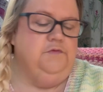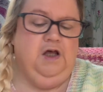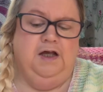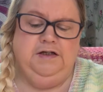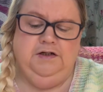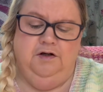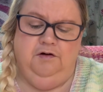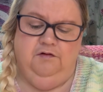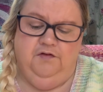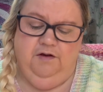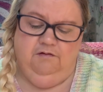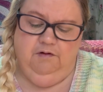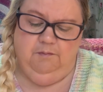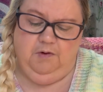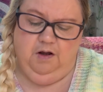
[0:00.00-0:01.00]
don't know if they're
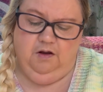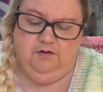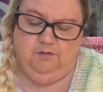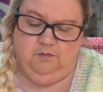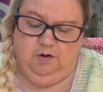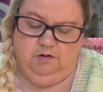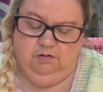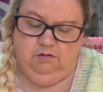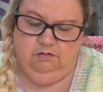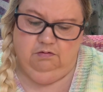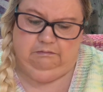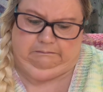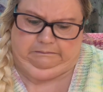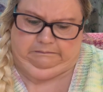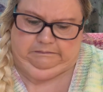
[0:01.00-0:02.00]
in my other one,
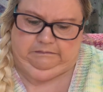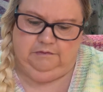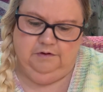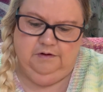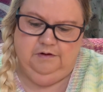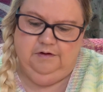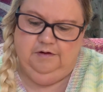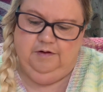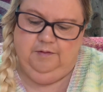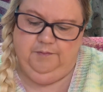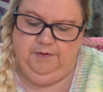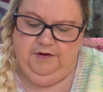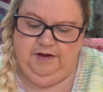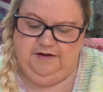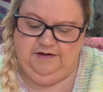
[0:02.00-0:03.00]

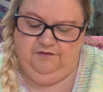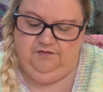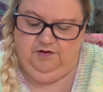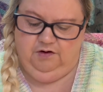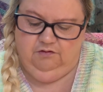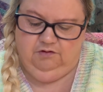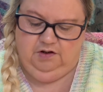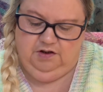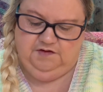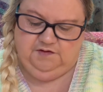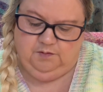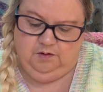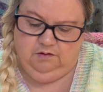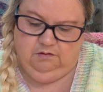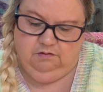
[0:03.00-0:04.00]
but they're definitely not in this
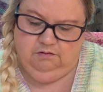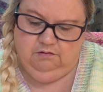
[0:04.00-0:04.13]
one.